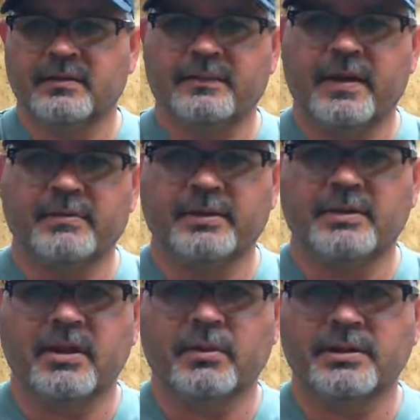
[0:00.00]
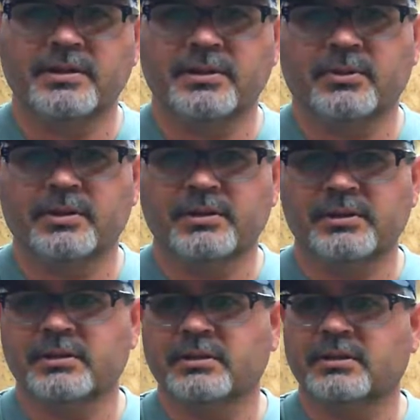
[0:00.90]
fight with going to
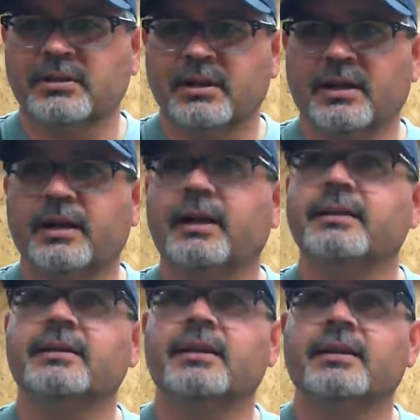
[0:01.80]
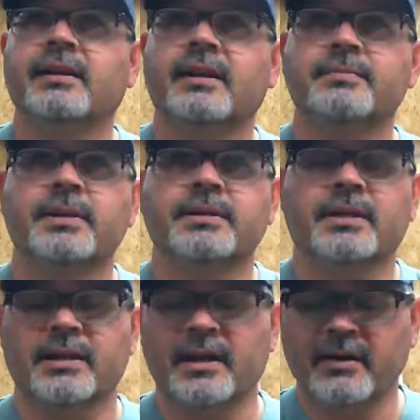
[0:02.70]
stores. I did get a nice piece of
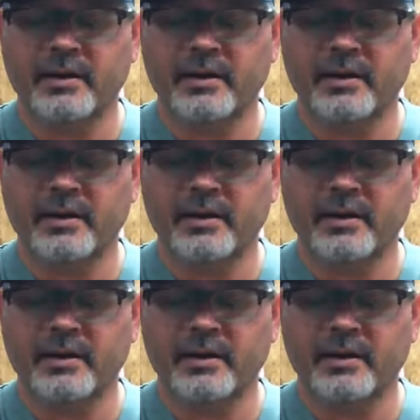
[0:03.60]
canary